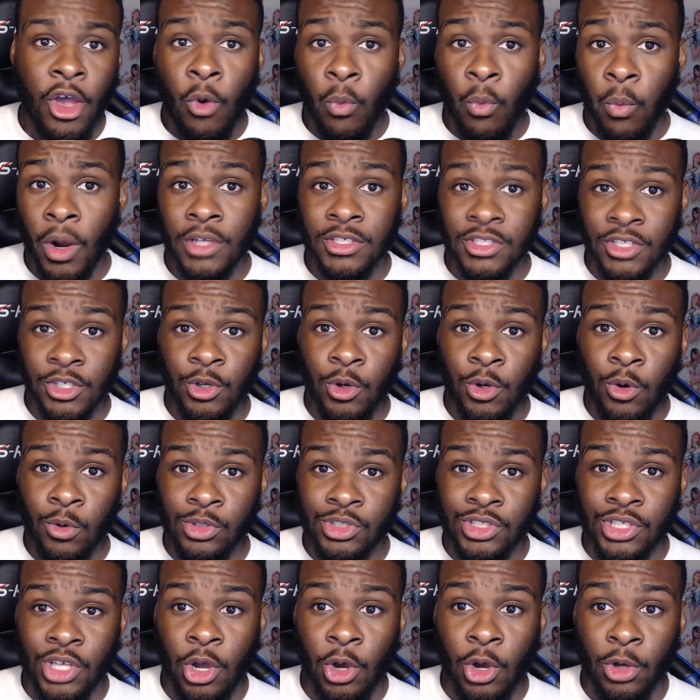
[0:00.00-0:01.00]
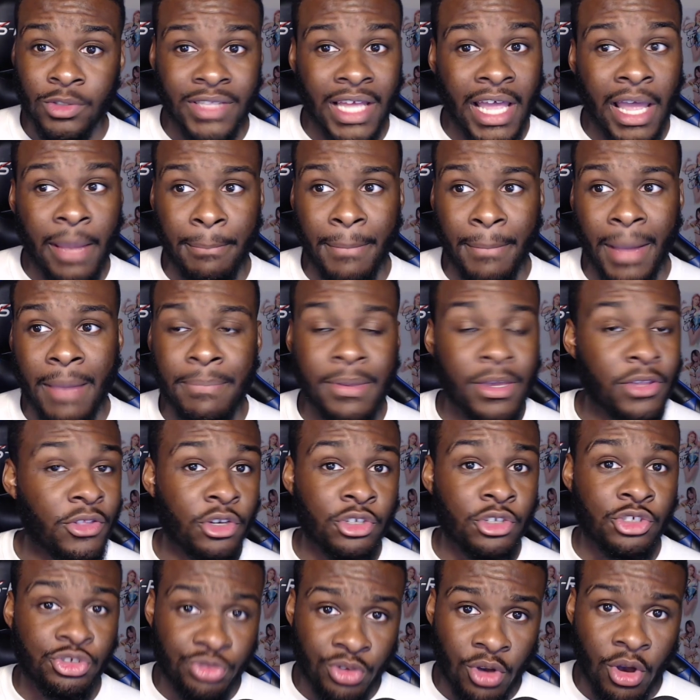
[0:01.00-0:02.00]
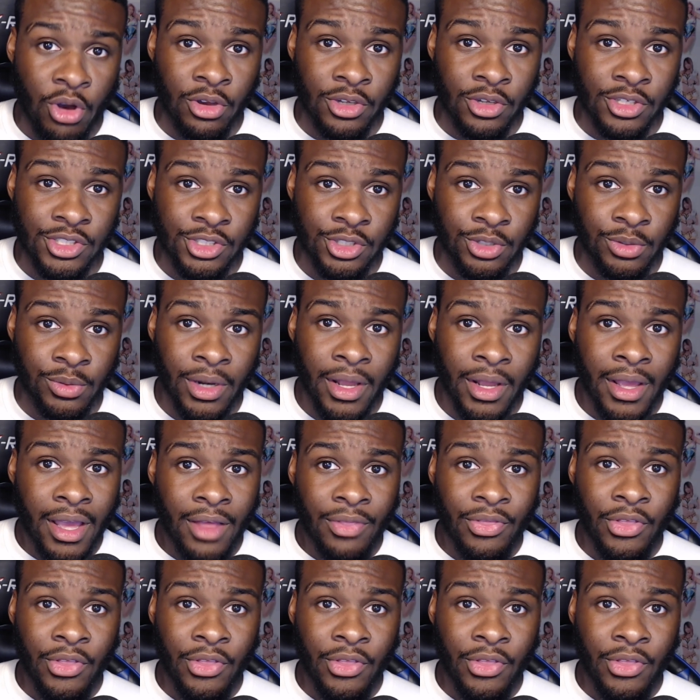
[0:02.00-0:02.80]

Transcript: Whereas the Usos, that might be their strong suit.